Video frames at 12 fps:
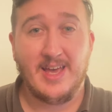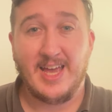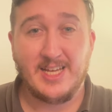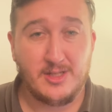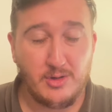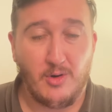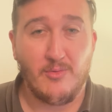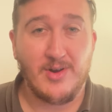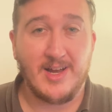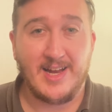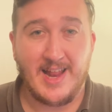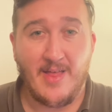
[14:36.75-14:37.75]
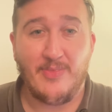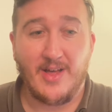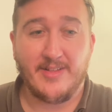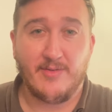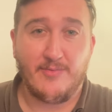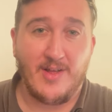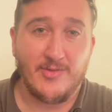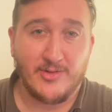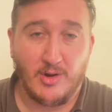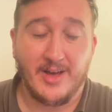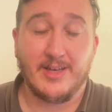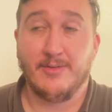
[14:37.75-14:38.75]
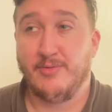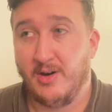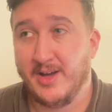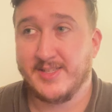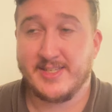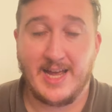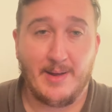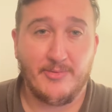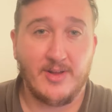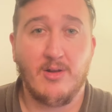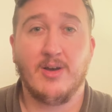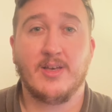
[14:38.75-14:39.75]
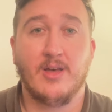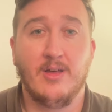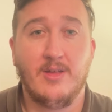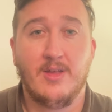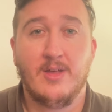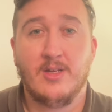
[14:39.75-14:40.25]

He's not really led that defence like a vice captain, like a